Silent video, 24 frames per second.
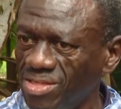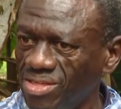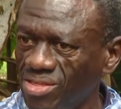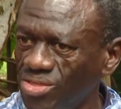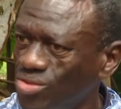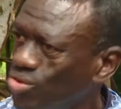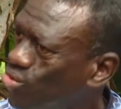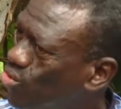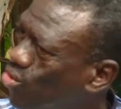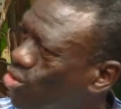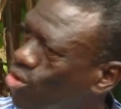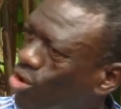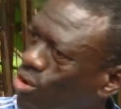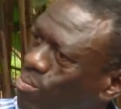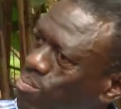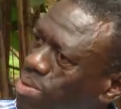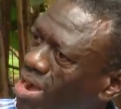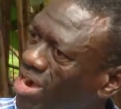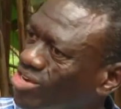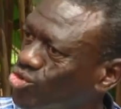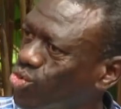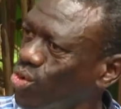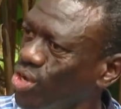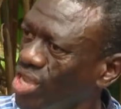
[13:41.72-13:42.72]
you'll go
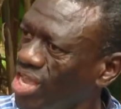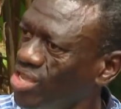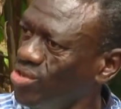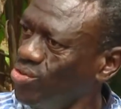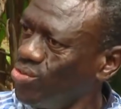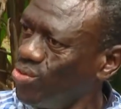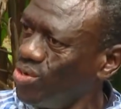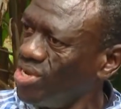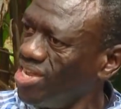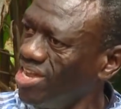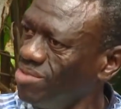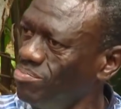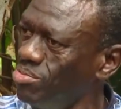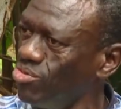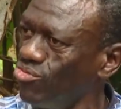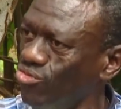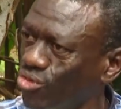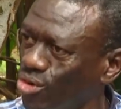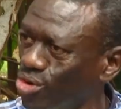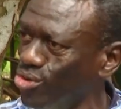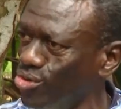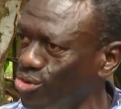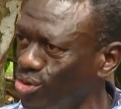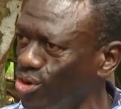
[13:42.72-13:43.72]
back to where you were
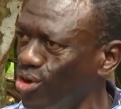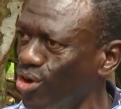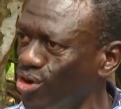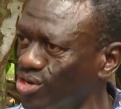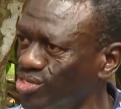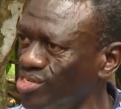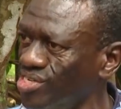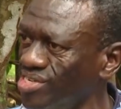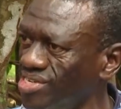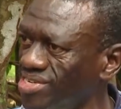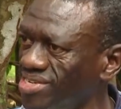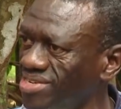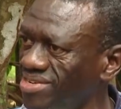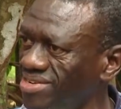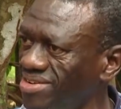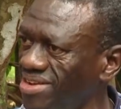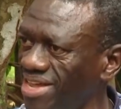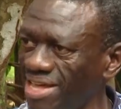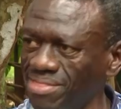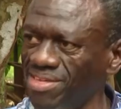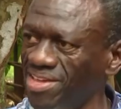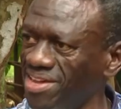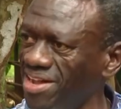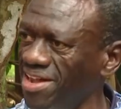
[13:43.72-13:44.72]
before you locked.
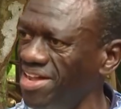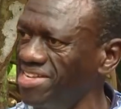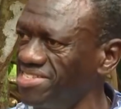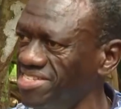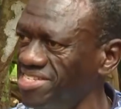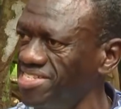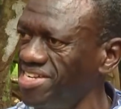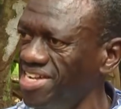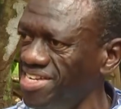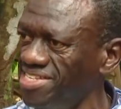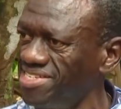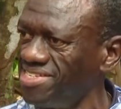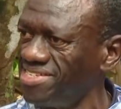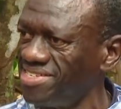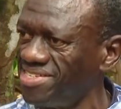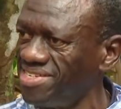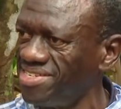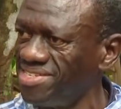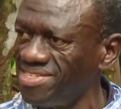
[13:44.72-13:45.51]
Nothing has changed.